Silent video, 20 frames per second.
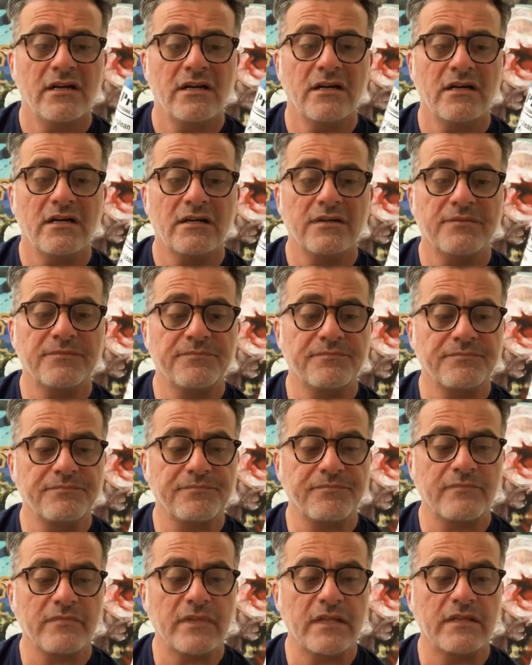Um,
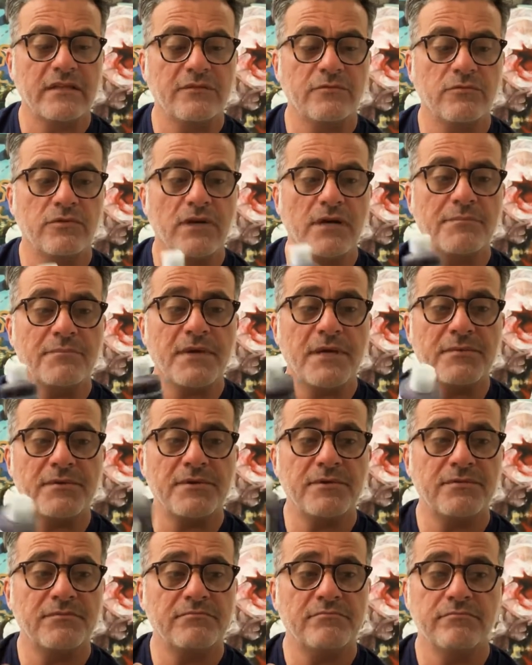uh,
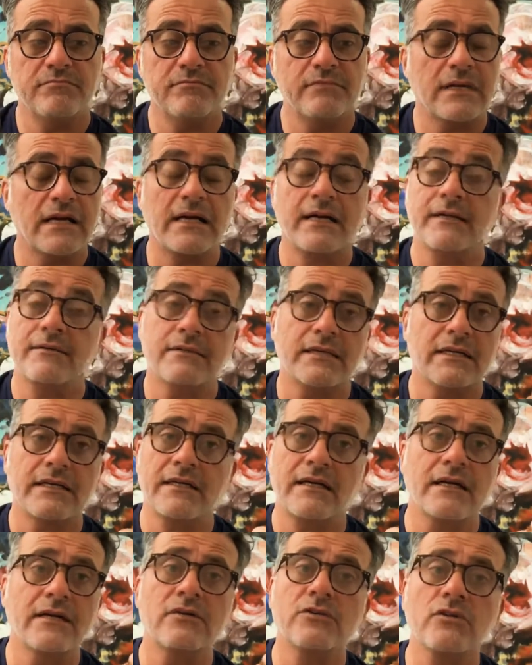maybe I, I,
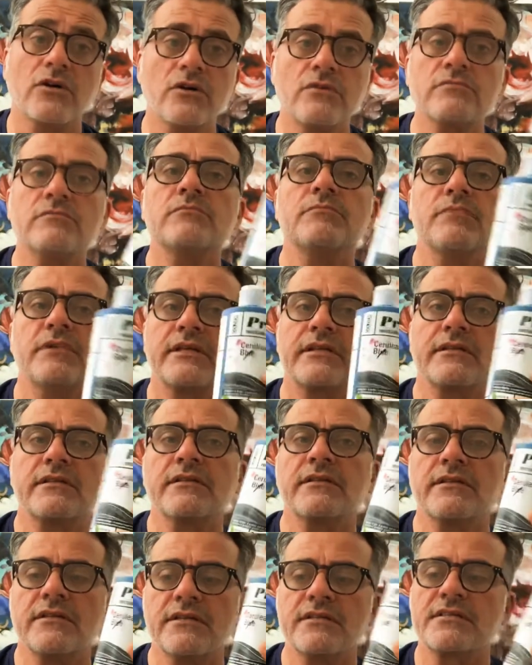I, don't know, but
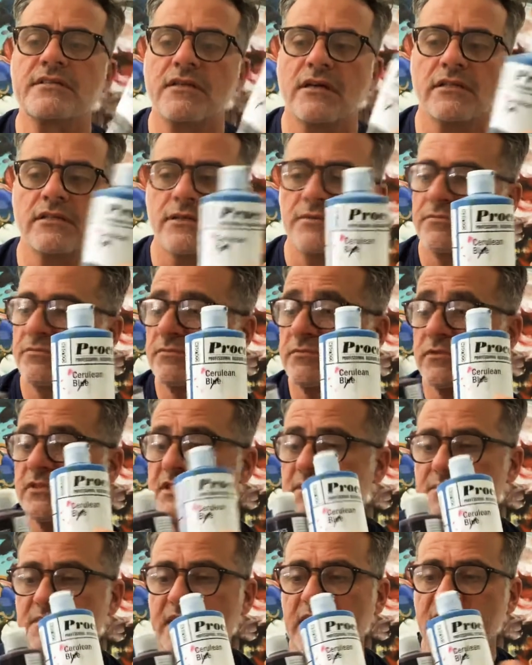it's gone up
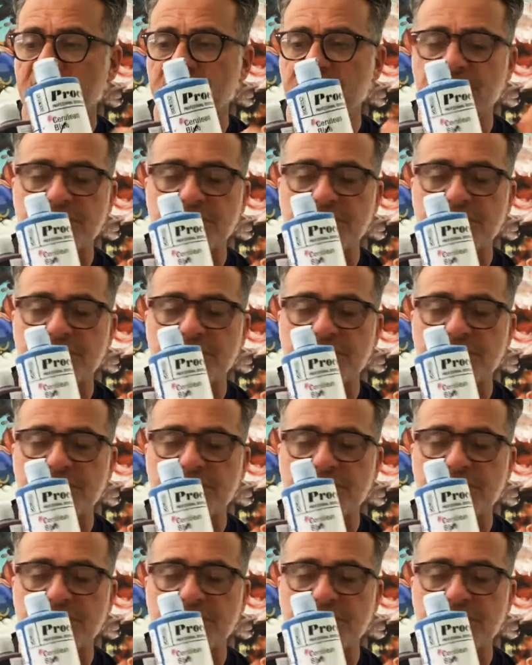substantially.